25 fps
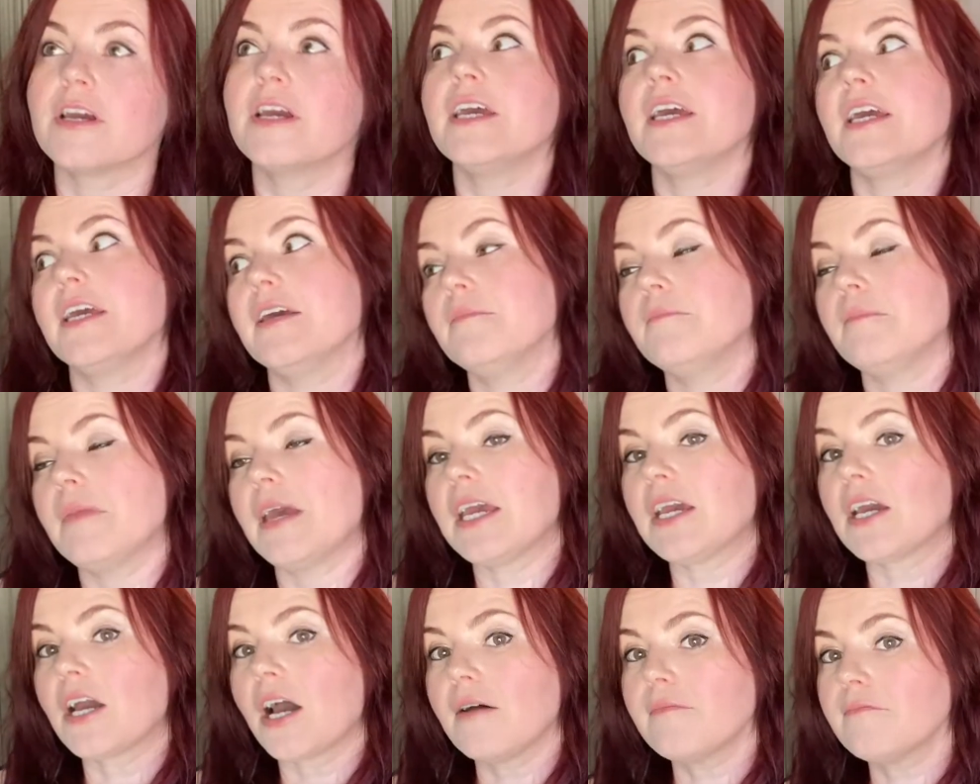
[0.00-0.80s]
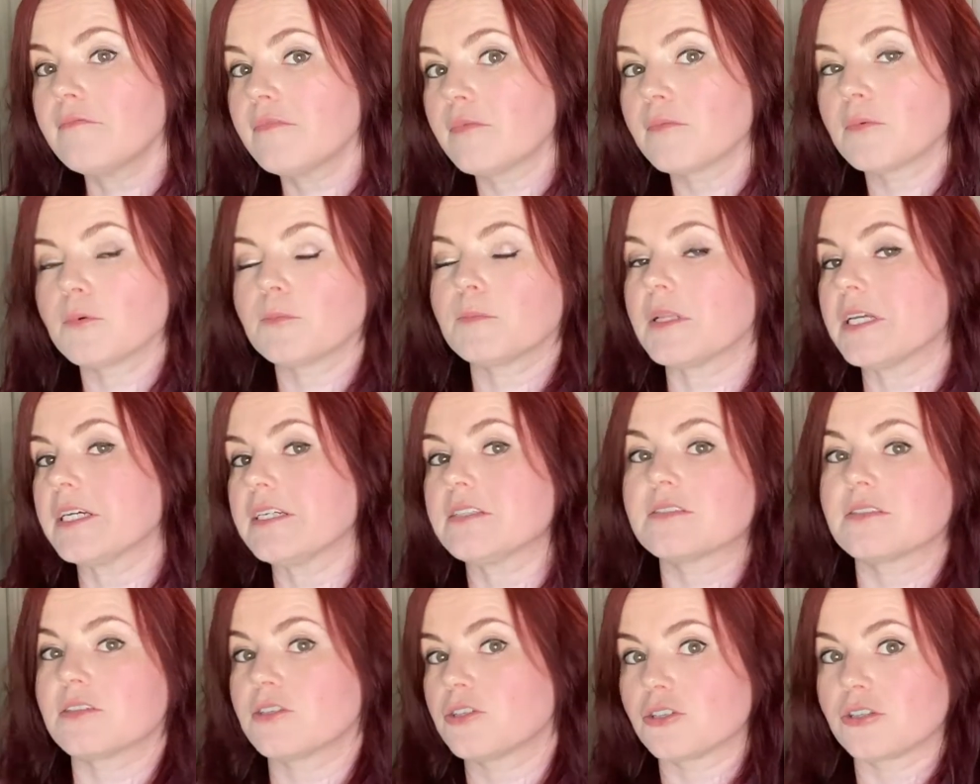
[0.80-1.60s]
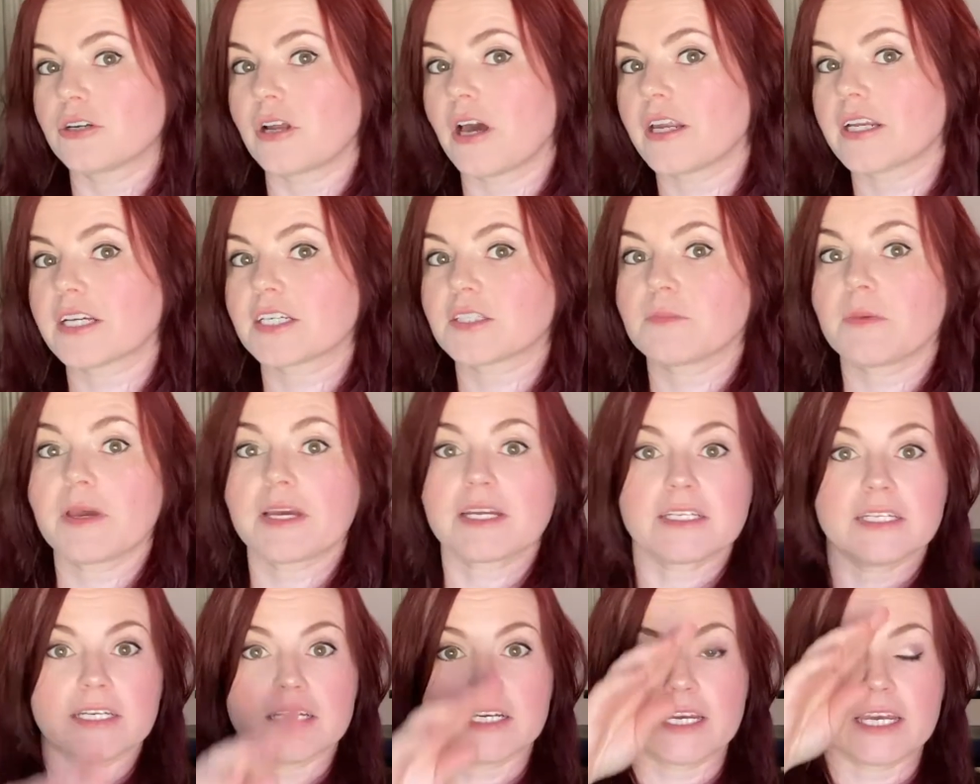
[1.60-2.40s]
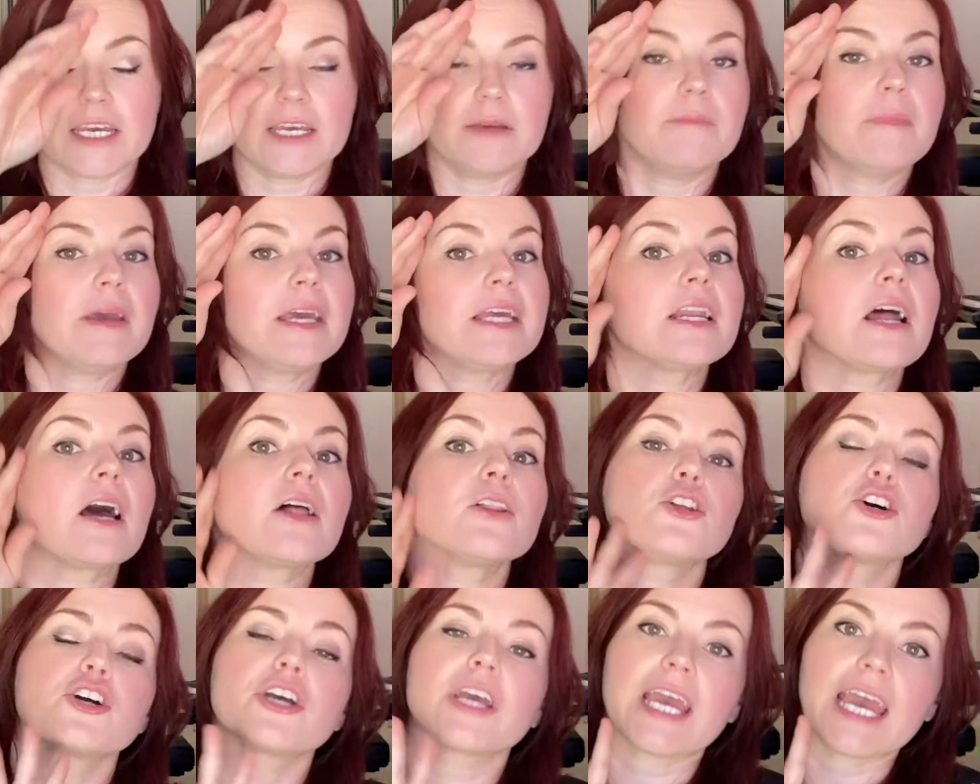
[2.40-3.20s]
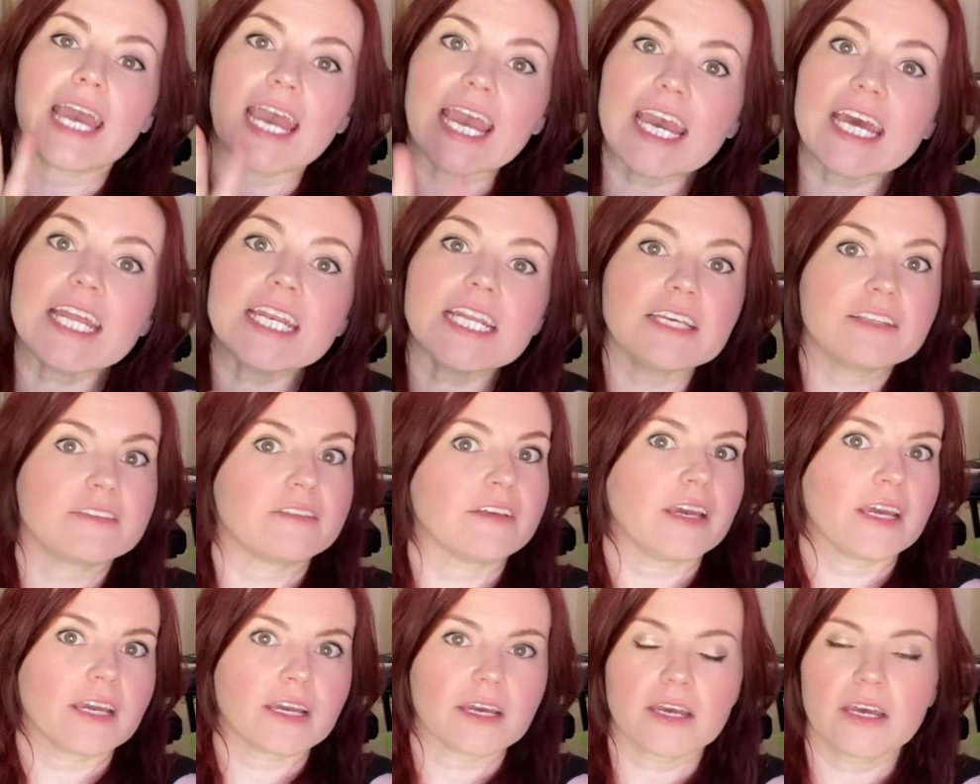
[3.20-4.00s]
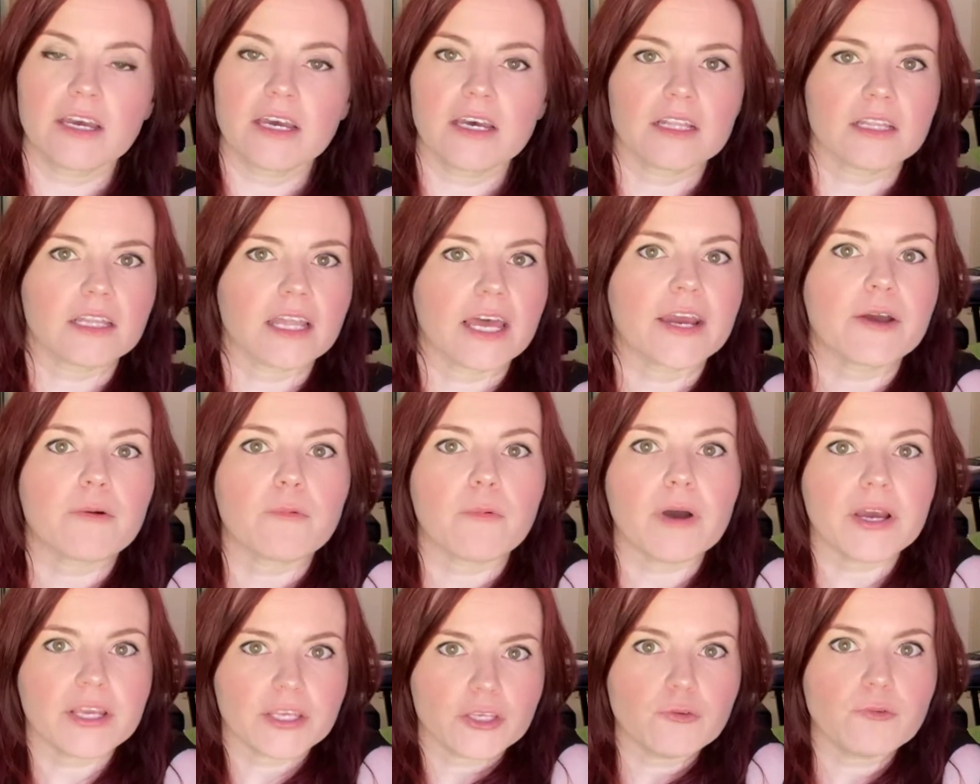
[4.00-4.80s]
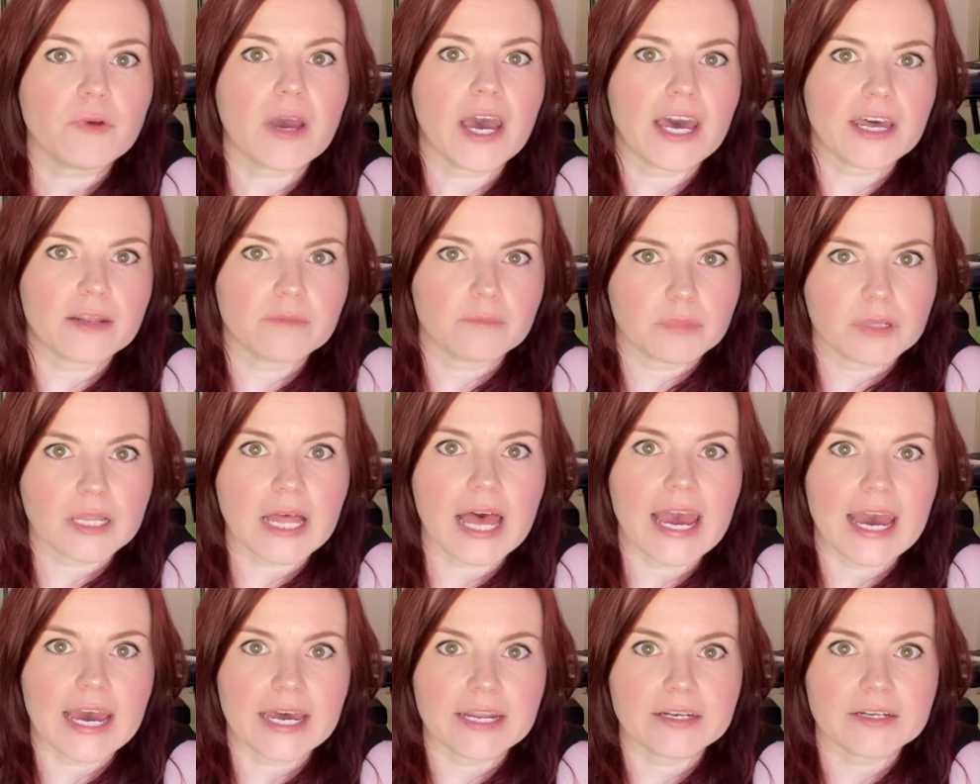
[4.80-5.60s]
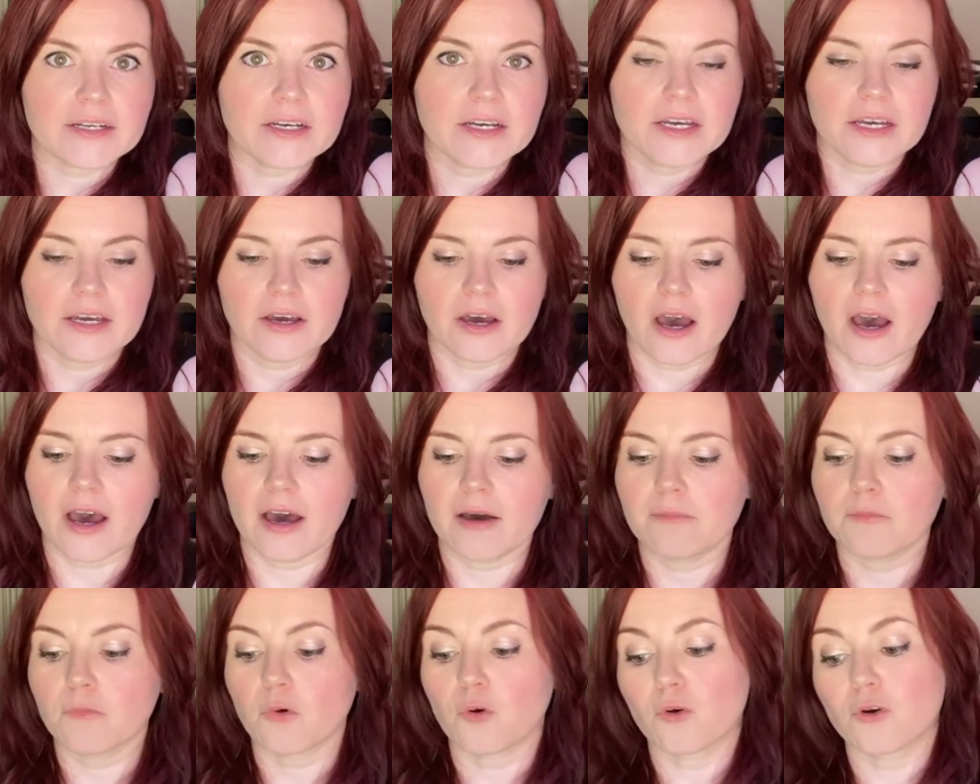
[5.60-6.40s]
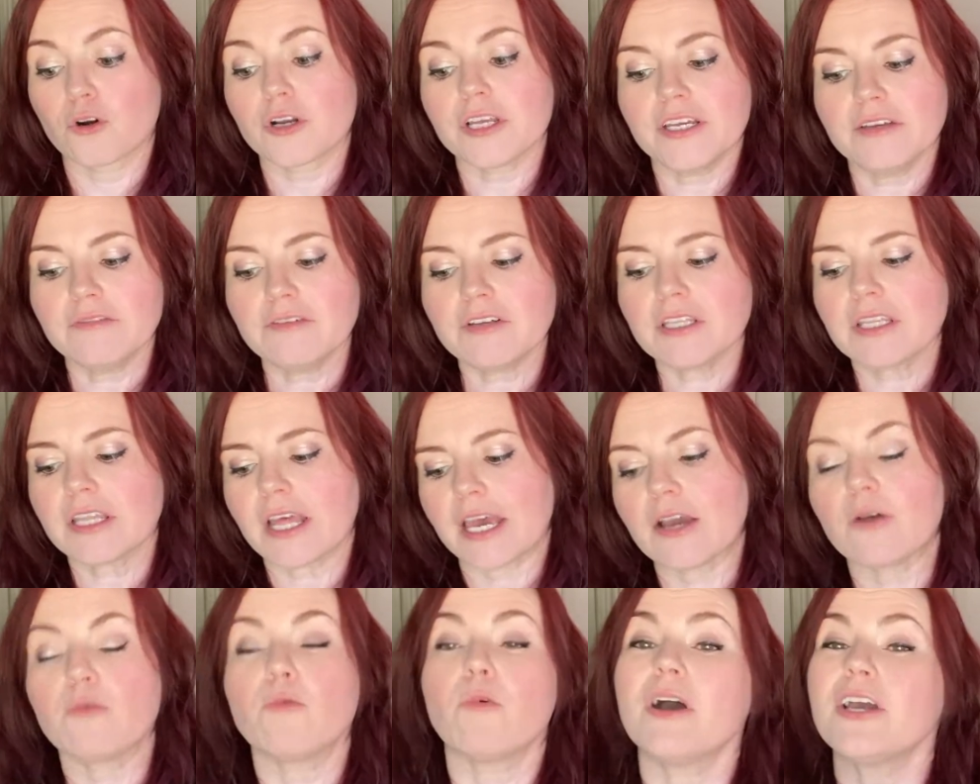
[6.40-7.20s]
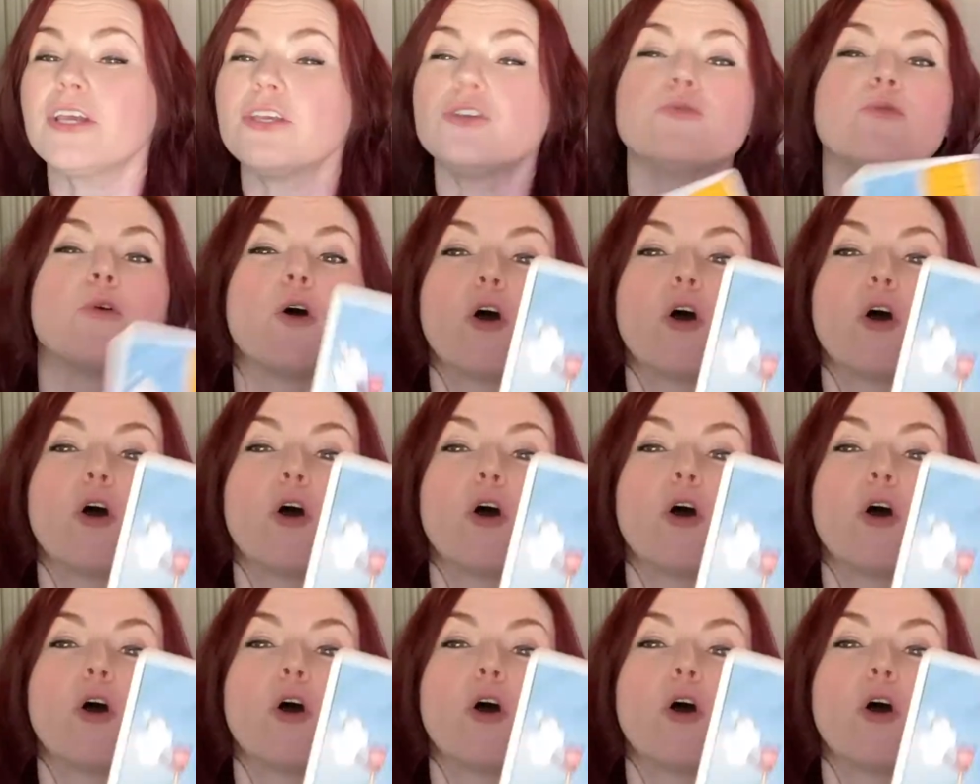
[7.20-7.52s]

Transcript: It may come from a place that you're not expecting. It may not look anything like what you had planned, or even like what you